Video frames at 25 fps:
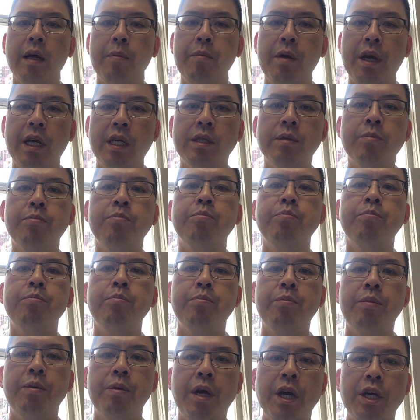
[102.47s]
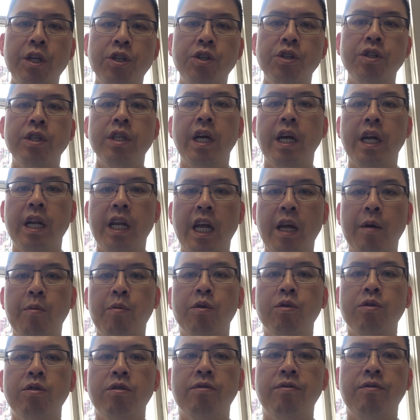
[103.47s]
makes patients
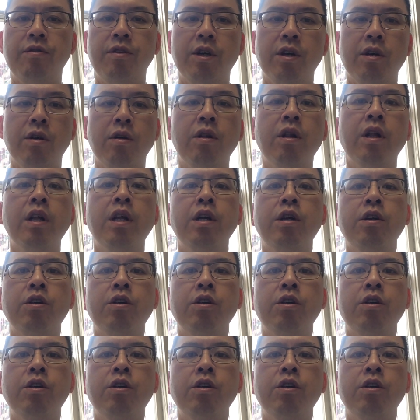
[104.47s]
unable to feel